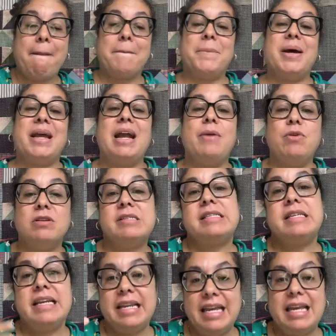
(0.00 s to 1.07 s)
but I will
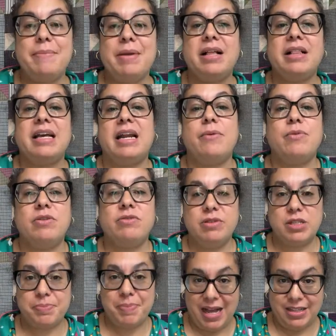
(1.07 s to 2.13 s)
see an email and I will
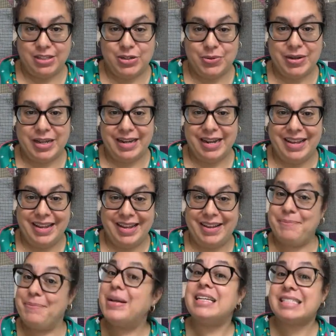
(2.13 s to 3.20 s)
respond to it
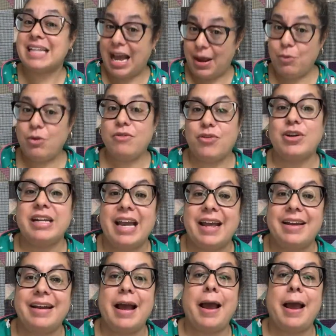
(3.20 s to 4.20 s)
because I will forget.